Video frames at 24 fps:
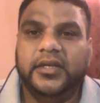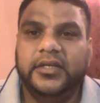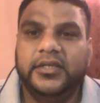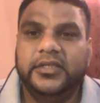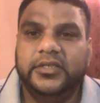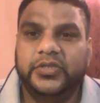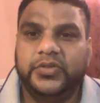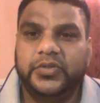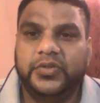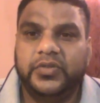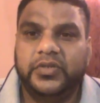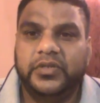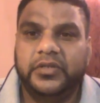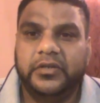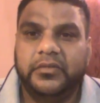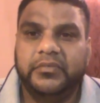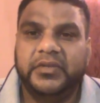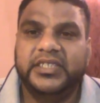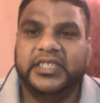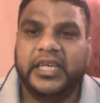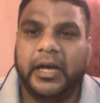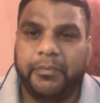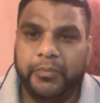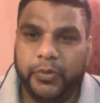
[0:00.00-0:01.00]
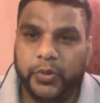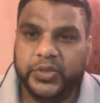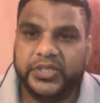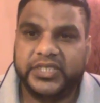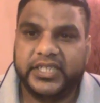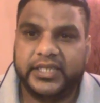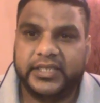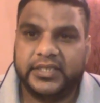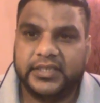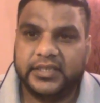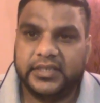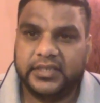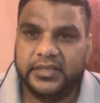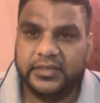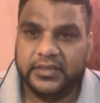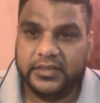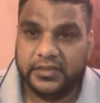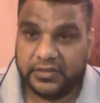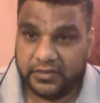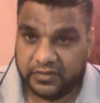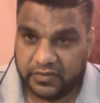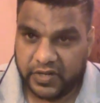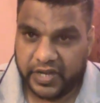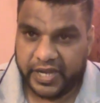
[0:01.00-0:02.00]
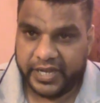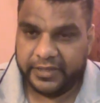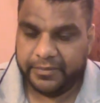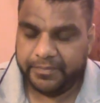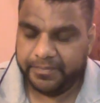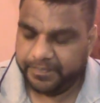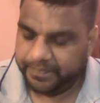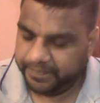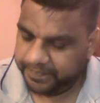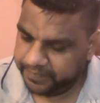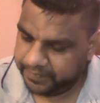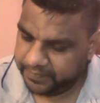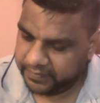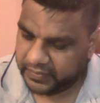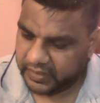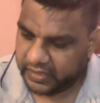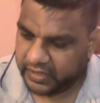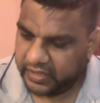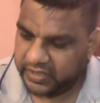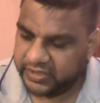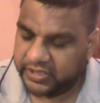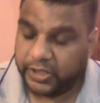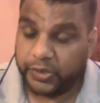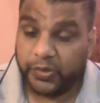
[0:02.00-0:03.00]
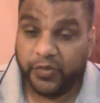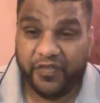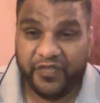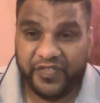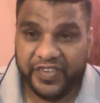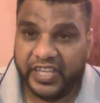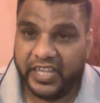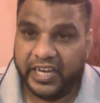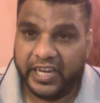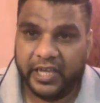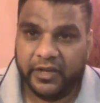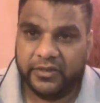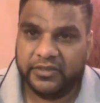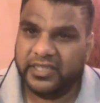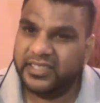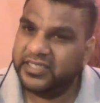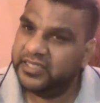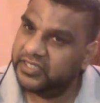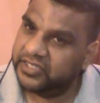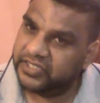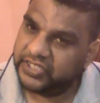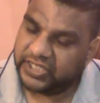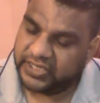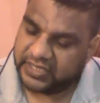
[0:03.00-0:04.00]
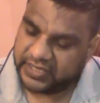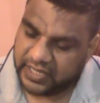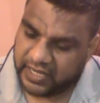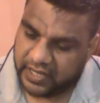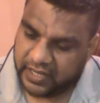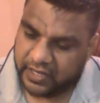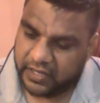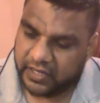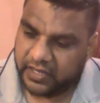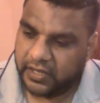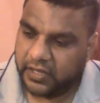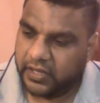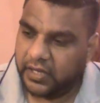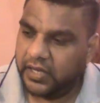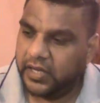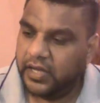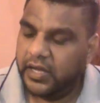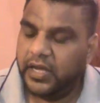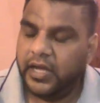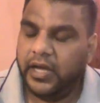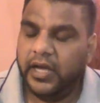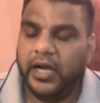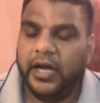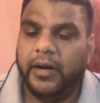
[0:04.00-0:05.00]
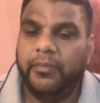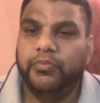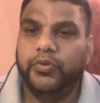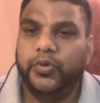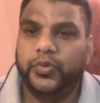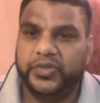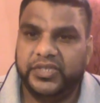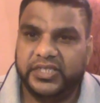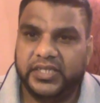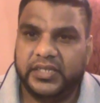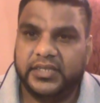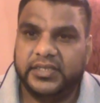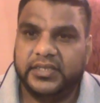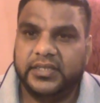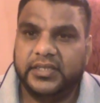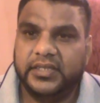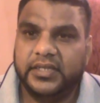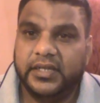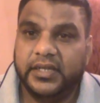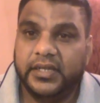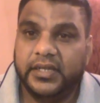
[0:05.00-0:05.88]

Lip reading: So, but it's a process, right? There's not no failure or nothing, it's just a process.